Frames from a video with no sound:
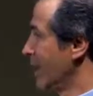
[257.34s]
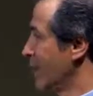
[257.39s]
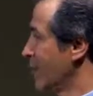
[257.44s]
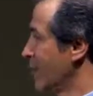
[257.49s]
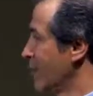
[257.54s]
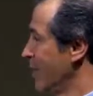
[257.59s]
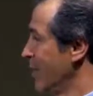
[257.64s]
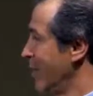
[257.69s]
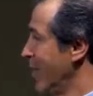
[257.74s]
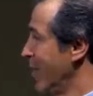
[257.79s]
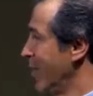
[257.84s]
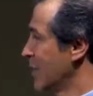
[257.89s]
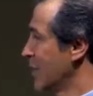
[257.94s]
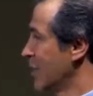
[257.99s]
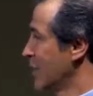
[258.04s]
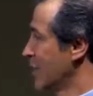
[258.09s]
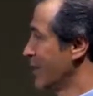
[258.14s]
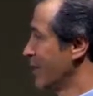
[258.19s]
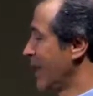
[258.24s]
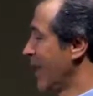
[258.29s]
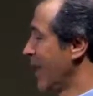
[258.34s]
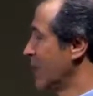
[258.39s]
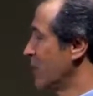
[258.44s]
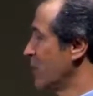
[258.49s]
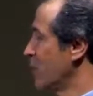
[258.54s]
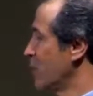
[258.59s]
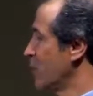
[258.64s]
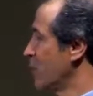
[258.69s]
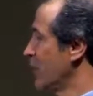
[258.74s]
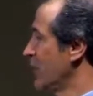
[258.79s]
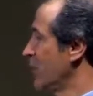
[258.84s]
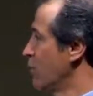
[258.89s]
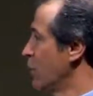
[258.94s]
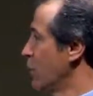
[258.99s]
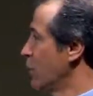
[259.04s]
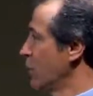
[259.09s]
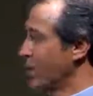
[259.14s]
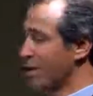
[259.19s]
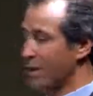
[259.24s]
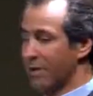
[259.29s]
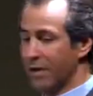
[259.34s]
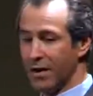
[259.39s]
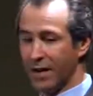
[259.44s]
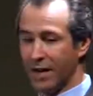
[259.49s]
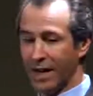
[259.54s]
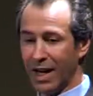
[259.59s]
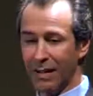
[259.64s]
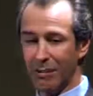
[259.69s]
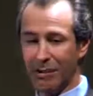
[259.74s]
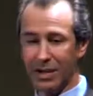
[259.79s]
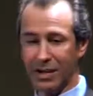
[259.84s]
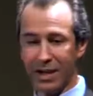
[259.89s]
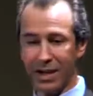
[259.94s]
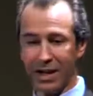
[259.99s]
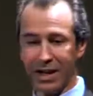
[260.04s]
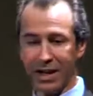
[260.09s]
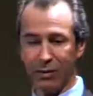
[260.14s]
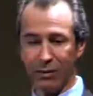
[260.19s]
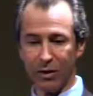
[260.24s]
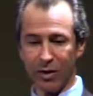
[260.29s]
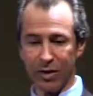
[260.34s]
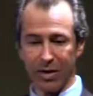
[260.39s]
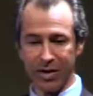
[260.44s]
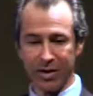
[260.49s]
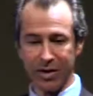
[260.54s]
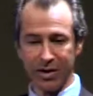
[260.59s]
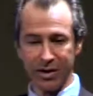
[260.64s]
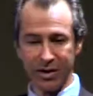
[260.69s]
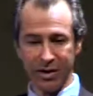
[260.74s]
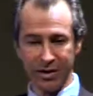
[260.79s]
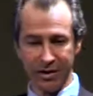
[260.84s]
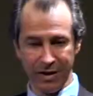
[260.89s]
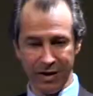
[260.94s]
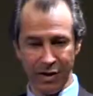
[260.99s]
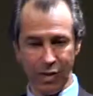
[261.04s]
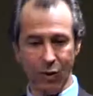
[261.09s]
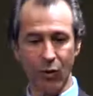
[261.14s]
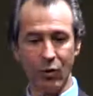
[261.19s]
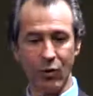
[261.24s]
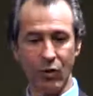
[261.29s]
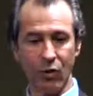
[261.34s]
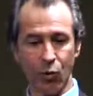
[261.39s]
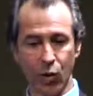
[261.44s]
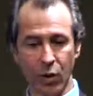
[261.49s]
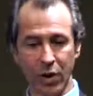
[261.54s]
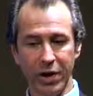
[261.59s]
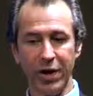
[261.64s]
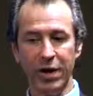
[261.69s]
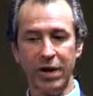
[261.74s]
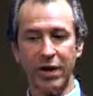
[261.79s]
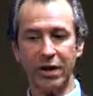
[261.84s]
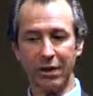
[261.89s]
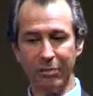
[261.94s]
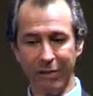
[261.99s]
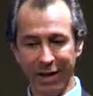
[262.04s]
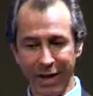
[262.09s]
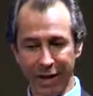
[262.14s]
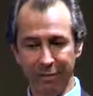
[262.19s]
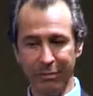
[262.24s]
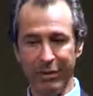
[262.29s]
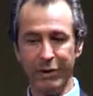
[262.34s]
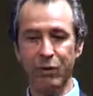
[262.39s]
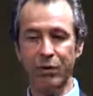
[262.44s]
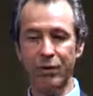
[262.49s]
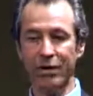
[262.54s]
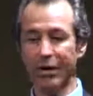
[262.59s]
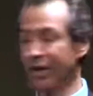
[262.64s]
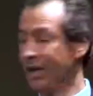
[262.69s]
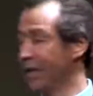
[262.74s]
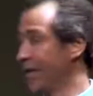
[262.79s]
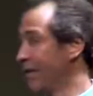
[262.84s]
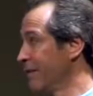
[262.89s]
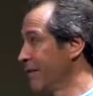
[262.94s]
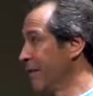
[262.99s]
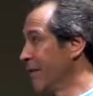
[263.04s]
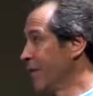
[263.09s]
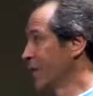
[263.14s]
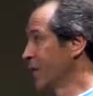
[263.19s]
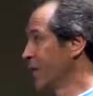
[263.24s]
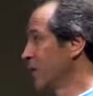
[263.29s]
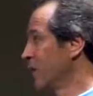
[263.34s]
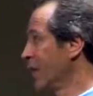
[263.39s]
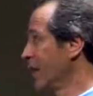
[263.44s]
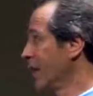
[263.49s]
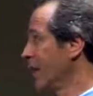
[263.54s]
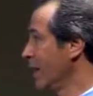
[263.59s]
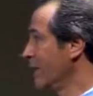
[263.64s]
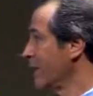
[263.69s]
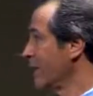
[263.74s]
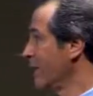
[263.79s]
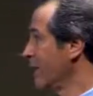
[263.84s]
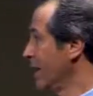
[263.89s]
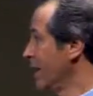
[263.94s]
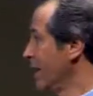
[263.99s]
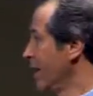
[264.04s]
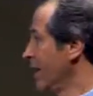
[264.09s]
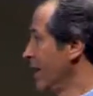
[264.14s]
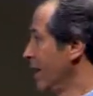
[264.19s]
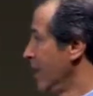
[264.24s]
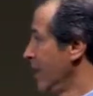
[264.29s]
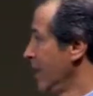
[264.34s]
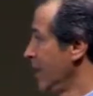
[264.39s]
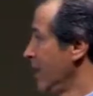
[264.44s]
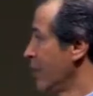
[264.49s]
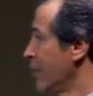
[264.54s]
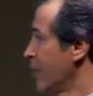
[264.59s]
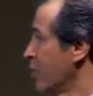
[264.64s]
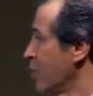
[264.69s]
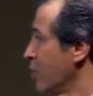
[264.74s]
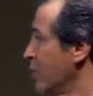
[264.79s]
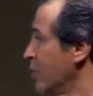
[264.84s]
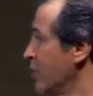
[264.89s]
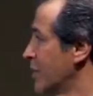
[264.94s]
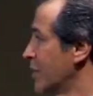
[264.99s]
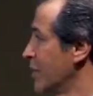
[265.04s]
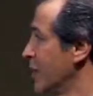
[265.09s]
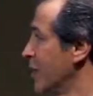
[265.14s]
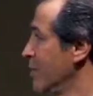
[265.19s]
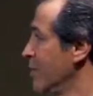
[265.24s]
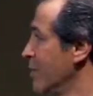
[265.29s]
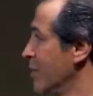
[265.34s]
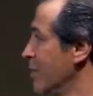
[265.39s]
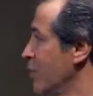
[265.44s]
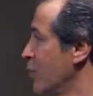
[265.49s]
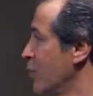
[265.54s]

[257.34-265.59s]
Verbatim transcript: There's been cases of actual regrowth of the thymus gland, which is, you know, when we're young, the main immune function we have improve sleep,